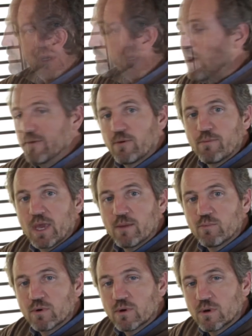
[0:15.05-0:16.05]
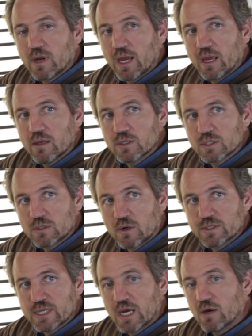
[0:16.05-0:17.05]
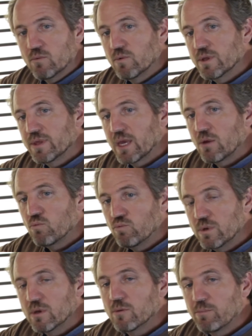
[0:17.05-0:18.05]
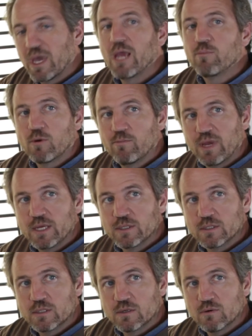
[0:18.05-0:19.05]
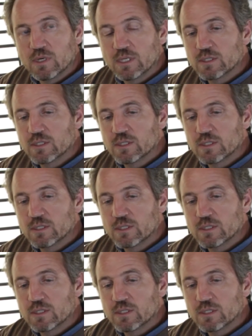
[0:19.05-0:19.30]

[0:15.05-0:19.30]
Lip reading: Fiber paper starts out with a real paper base to it,